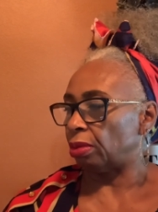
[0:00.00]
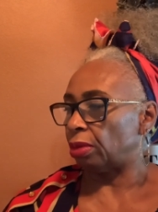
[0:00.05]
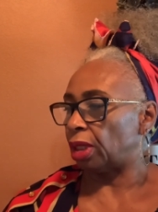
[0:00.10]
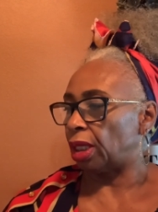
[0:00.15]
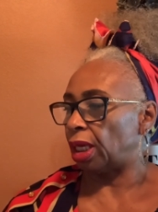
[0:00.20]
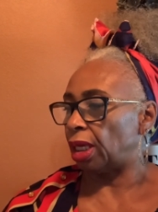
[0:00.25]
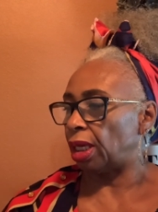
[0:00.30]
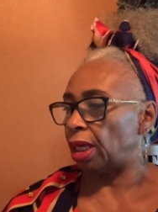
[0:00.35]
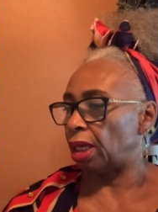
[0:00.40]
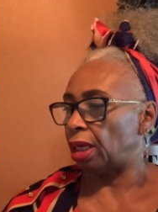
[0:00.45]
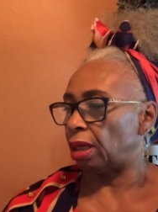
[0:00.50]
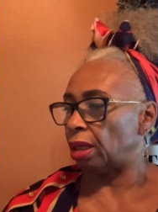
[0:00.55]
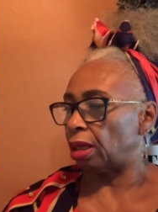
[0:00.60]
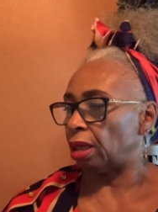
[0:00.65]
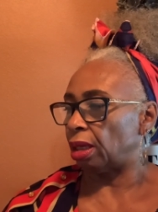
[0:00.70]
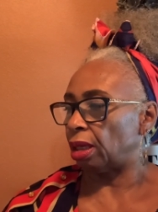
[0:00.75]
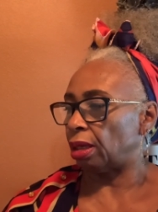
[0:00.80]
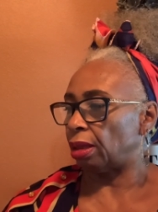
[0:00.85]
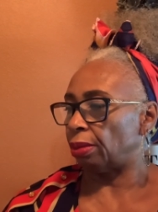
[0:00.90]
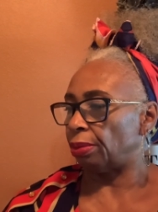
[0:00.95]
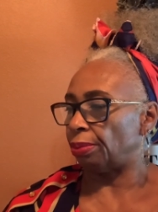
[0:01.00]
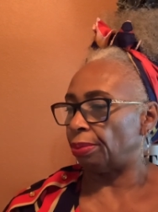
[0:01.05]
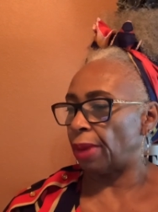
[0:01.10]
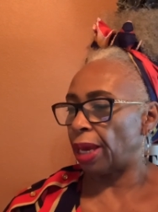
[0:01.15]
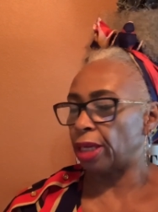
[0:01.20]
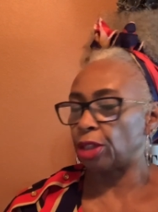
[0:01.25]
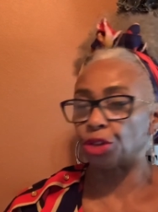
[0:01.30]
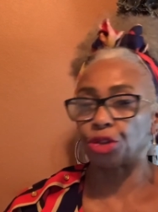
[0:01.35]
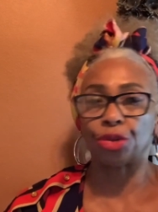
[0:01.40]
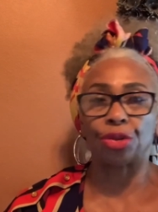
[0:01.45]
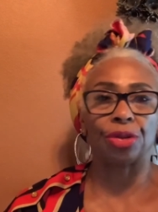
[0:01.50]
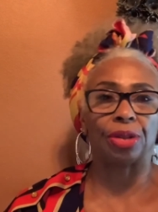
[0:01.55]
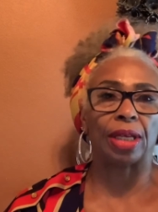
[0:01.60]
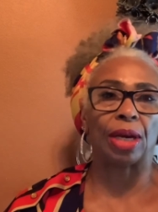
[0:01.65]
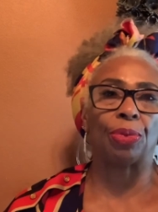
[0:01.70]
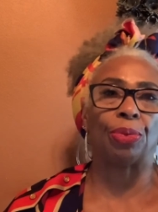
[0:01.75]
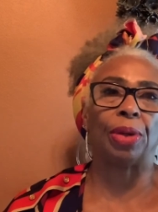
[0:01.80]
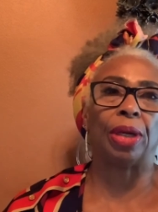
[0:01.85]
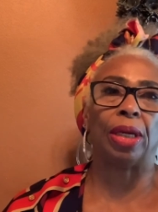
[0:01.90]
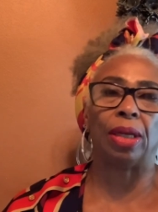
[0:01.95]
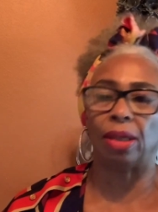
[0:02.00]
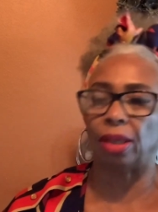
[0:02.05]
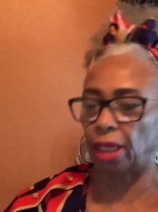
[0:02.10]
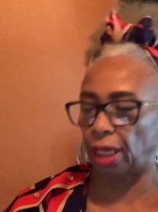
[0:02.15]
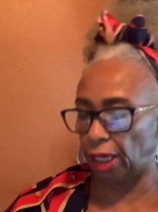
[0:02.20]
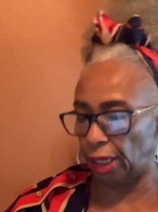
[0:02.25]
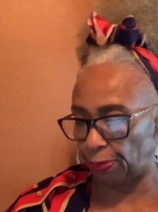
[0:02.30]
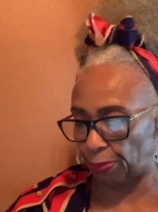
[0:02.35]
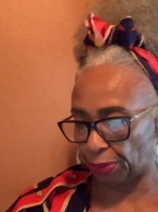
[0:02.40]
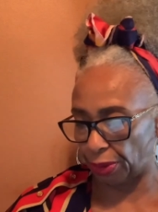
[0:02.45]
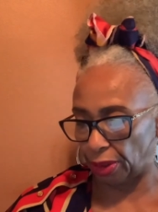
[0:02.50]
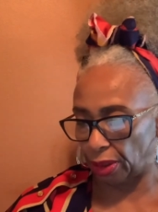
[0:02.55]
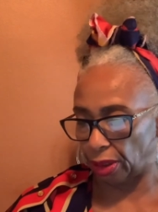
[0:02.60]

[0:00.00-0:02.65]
getting, make sure that we keep